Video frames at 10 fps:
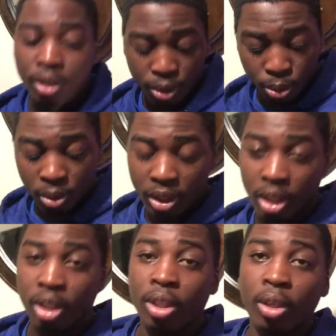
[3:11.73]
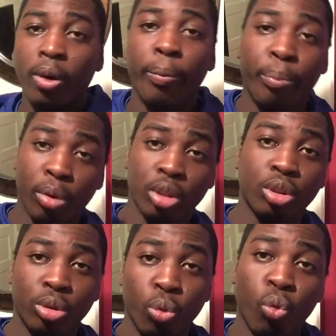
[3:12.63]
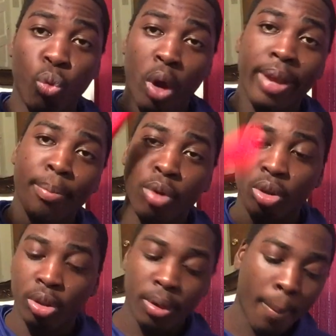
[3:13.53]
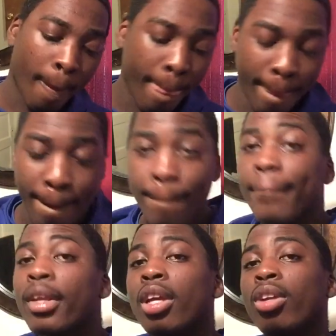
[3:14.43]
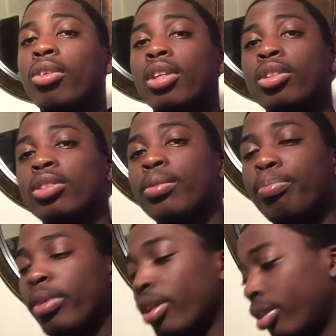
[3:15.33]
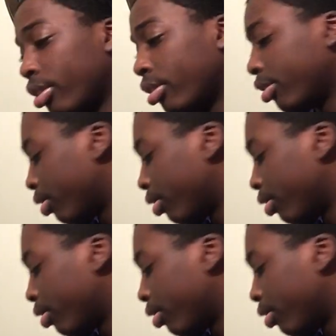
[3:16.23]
you wanna brush way more, and you wanna use a mirror.